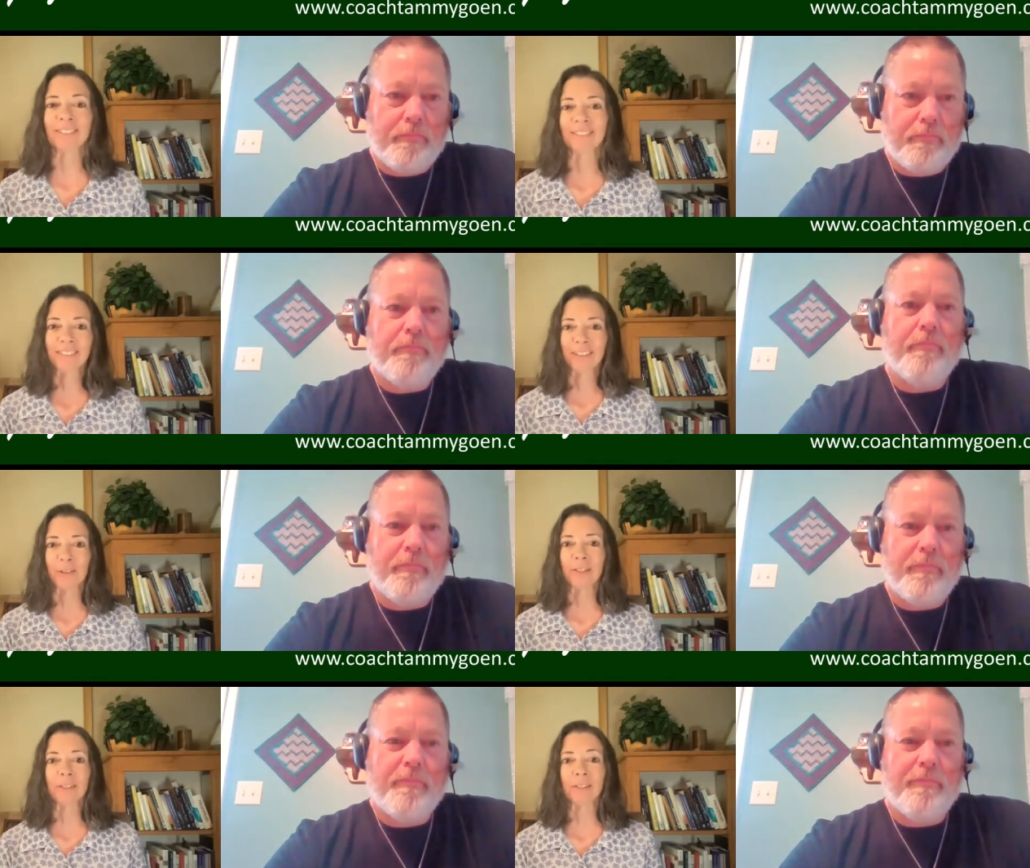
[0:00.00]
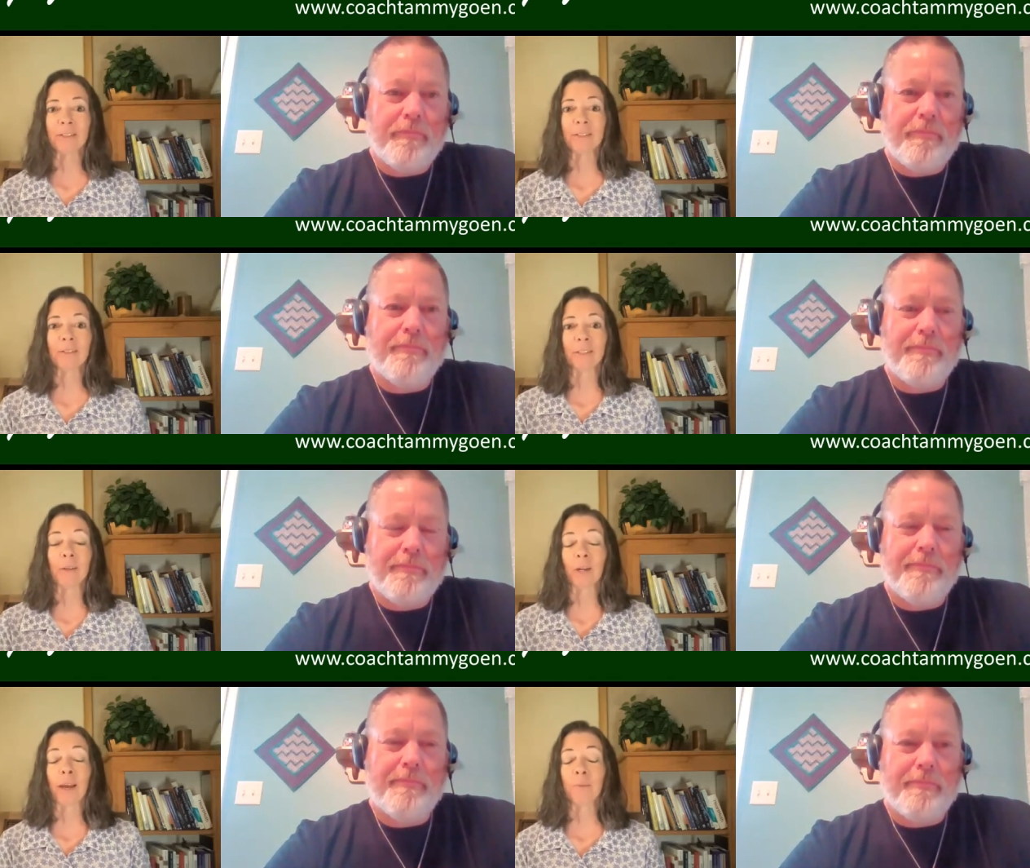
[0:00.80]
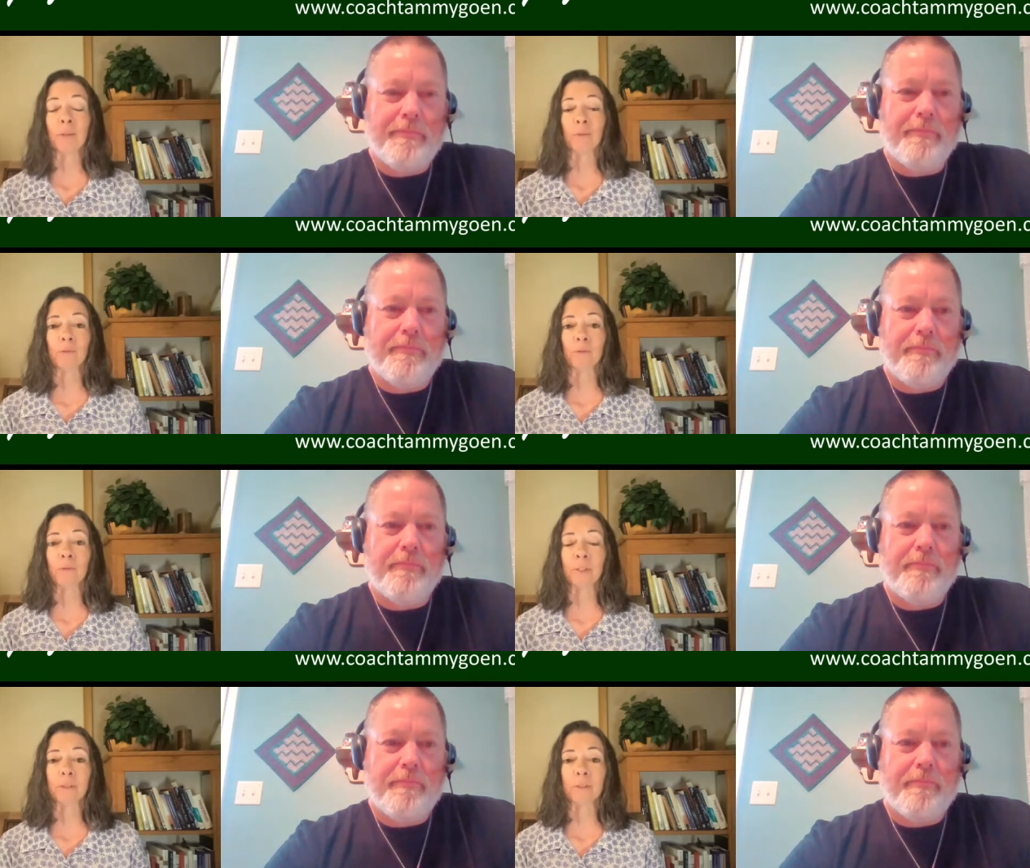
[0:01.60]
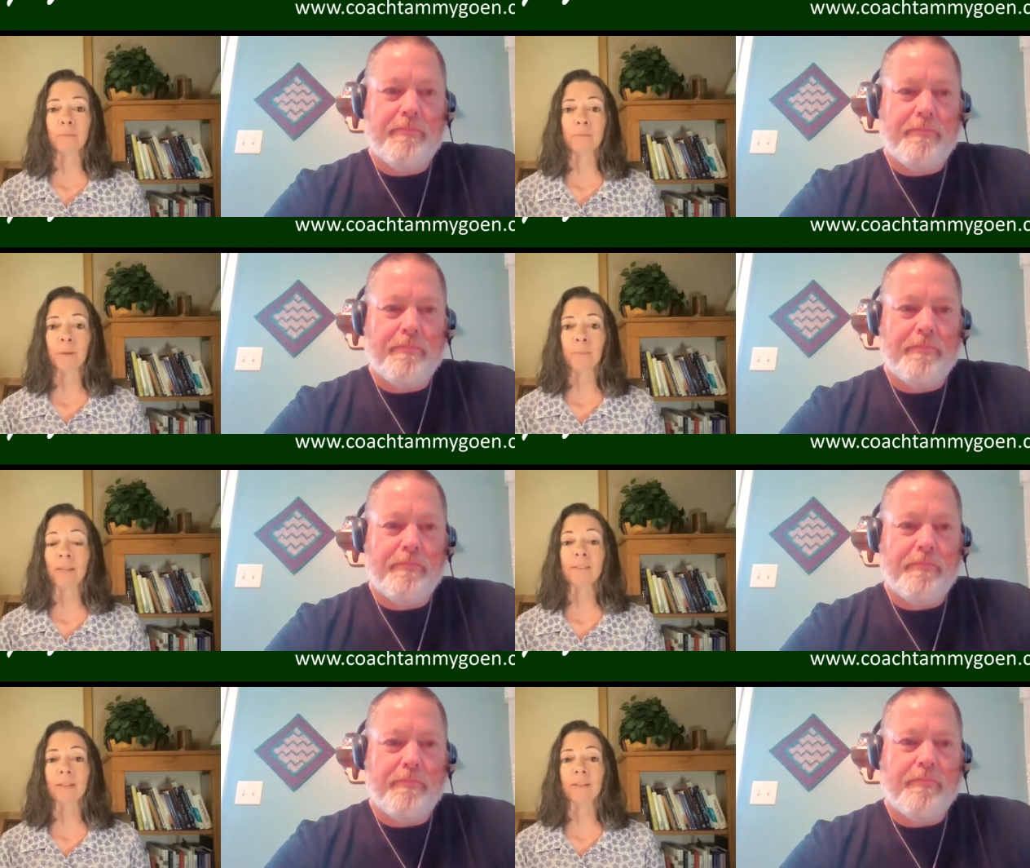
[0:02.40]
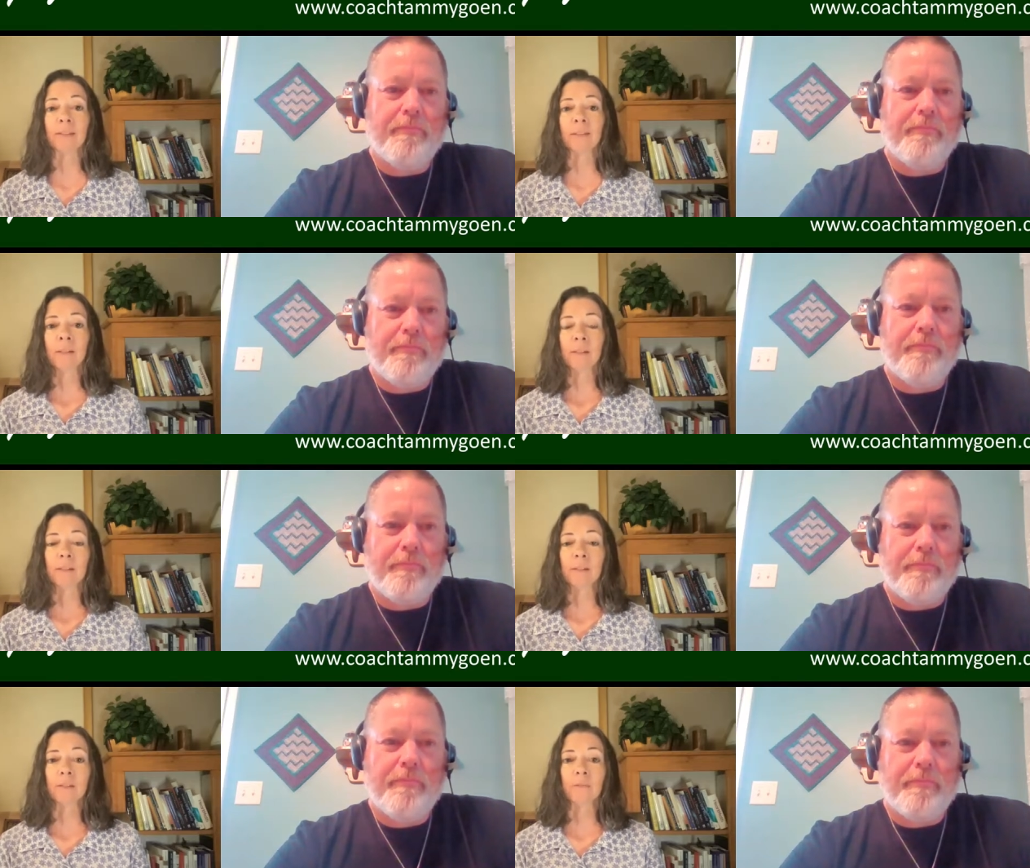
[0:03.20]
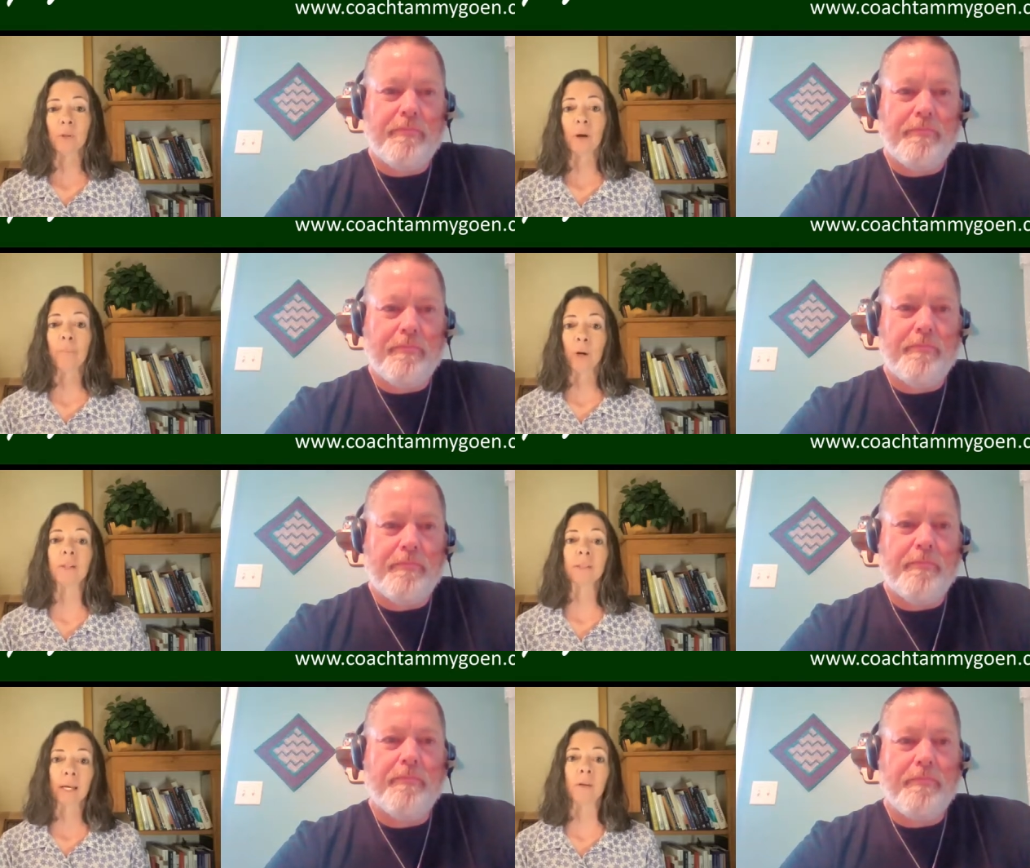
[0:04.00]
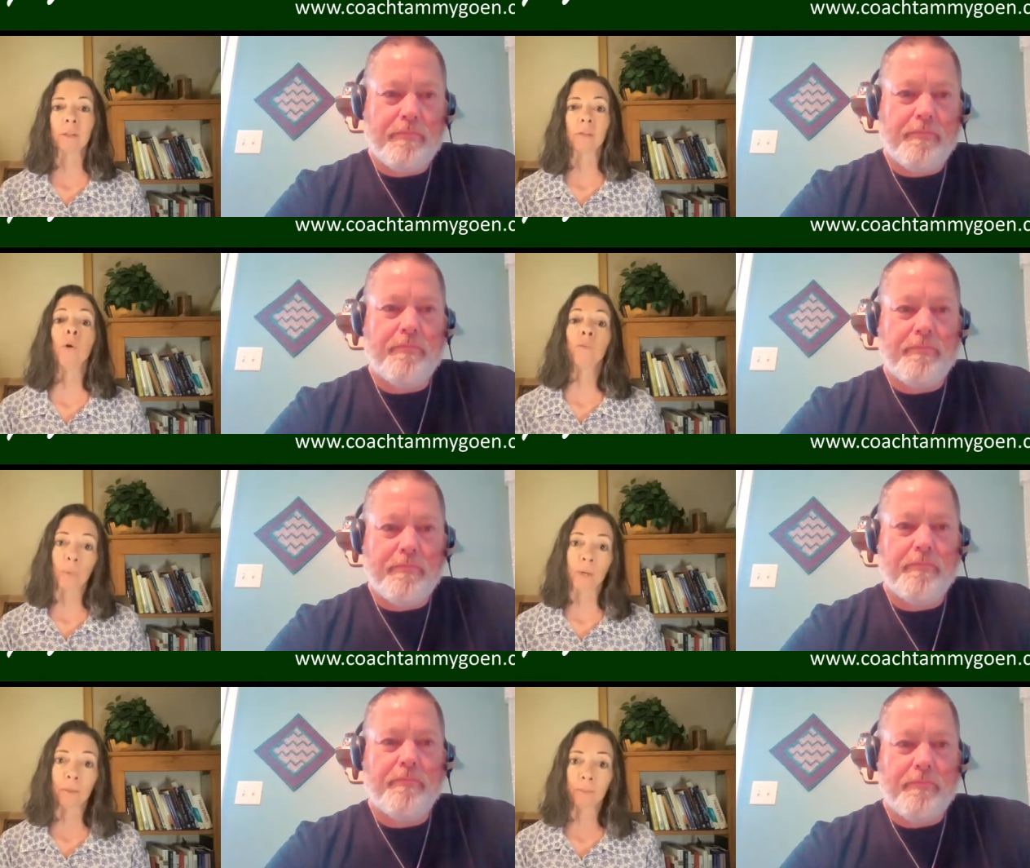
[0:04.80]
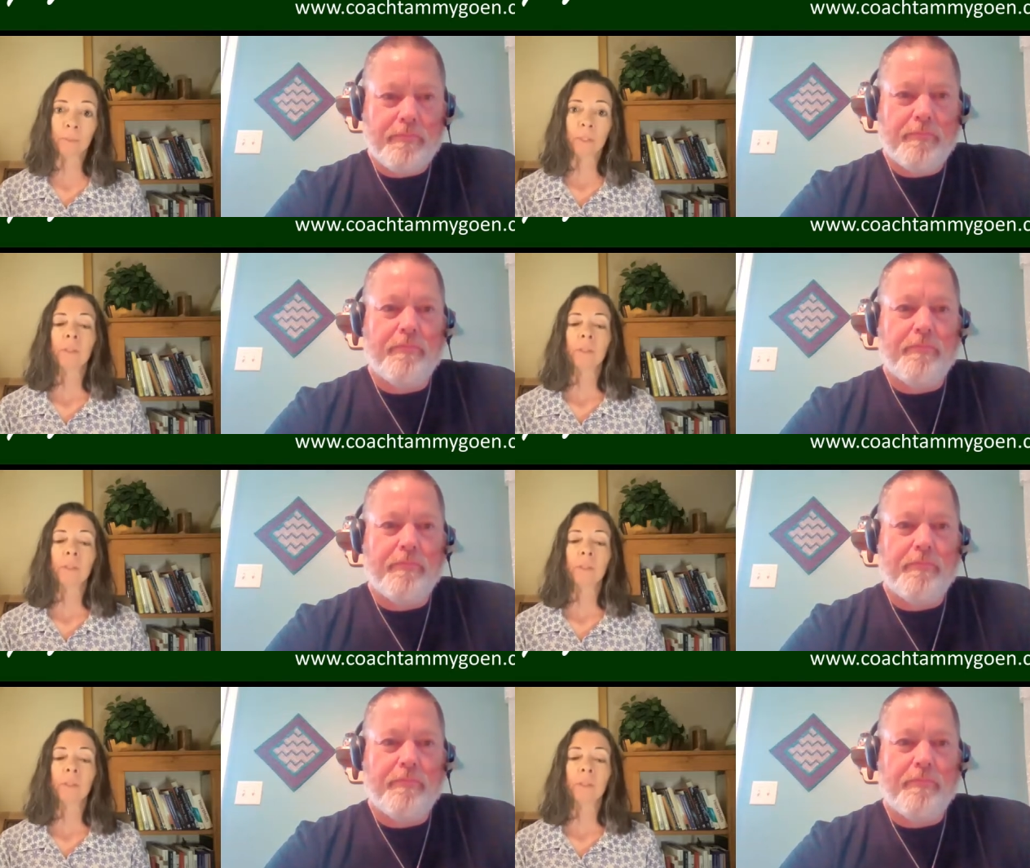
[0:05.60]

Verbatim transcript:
Speaker 1: you know, and it's because it's it can be truly amazing uh, if you're not bogged down in the overwhelm.